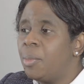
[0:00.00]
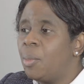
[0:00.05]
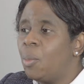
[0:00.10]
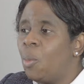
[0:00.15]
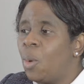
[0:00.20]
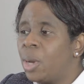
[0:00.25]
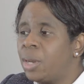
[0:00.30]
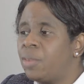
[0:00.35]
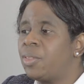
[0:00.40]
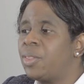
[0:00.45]

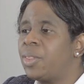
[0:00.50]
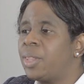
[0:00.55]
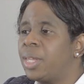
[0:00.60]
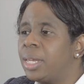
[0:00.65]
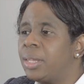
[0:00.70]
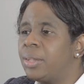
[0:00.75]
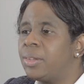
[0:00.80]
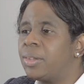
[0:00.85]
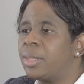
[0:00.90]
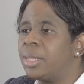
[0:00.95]
One of the
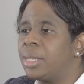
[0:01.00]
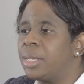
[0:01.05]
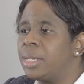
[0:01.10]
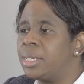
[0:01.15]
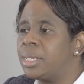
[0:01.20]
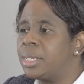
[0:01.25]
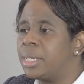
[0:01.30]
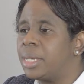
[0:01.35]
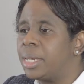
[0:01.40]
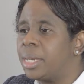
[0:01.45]
things
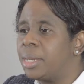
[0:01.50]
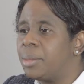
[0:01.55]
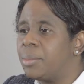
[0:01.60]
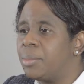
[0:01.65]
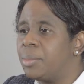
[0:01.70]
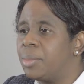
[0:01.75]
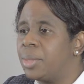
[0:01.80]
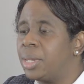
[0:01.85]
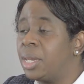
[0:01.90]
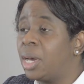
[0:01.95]
that
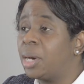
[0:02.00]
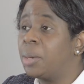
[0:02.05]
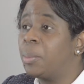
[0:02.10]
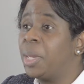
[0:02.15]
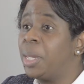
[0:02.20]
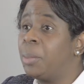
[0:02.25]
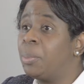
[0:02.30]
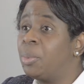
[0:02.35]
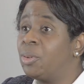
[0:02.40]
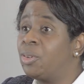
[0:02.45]
young
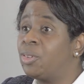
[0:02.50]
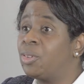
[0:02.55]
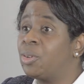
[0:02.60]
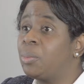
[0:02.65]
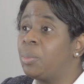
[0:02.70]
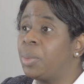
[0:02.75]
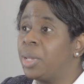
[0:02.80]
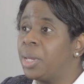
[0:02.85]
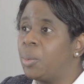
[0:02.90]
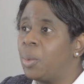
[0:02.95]
people
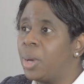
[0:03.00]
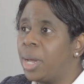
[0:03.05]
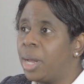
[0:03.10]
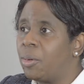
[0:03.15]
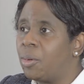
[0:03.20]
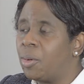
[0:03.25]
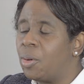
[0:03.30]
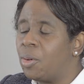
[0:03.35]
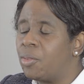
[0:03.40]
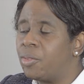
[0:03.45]
should be
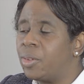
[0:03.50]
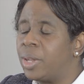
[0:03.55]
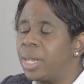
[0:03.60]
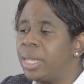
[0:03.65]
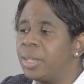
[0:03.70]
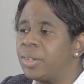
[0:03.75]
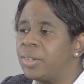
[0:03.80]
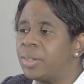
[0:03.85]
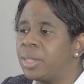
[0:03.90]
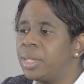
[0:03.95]
aware of
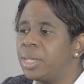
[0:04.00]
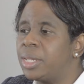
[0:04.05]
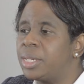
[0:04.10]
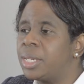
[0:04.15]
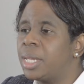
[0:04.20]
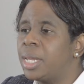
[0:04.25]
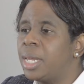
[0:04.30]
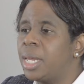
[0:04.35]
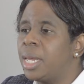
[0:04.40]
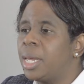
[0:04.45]
is
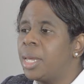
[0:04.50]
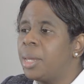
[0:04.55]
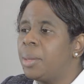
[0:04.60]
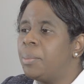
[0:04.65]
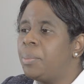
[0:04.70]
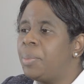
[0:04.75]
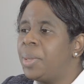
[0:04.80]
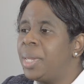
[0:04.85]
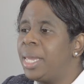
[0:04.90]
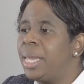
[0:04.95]
that
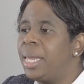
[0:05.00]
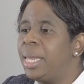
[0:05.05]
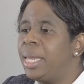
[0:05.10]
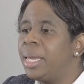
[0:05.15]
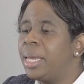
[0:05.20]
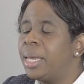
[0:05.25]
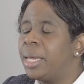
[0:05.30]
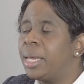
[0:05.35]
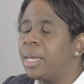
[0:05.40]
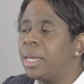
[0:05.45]

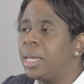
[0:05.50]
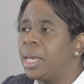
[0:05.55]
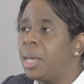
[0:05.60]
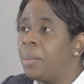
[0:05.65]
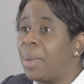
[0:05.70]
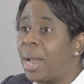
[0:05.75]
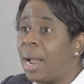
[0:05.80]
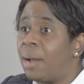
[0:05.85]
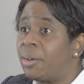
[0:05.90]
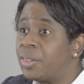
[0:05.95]
being a
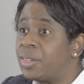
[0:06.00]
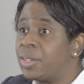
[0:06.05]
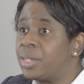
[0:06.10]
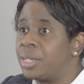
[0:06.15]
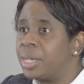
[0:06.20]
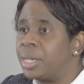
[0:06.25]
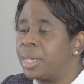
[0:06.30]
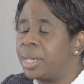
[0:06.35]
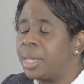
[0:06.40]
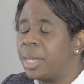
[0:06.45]

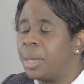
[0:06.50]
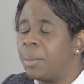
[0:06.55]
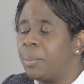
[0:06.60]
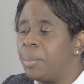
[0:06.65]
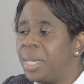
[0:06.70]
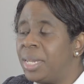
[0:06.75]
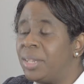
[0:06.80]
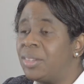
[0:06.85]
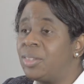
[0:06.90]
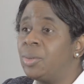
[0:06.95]
barrister
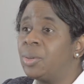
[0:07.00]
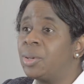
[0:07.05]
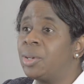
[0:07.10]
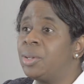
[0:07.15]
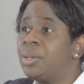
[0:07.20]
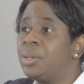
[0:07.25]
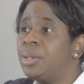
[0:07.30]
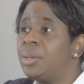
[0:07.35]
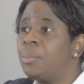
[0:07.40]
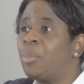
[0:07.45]
means you
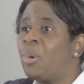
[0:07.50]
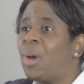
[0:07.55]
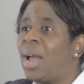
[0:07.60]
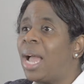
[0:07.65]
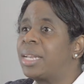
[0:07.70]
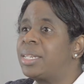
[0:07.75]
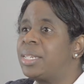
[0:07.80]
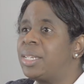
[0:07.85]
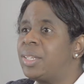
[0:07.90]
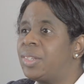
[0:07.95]
can
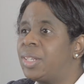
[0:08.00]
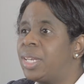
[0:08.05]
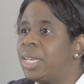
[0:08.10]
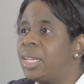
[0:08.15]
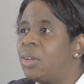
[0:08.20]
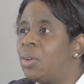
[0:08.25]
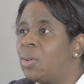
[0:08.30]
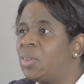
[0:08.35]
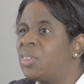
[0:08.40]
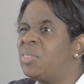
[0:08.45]
practice
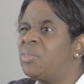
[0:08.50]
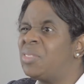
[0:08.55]
in lots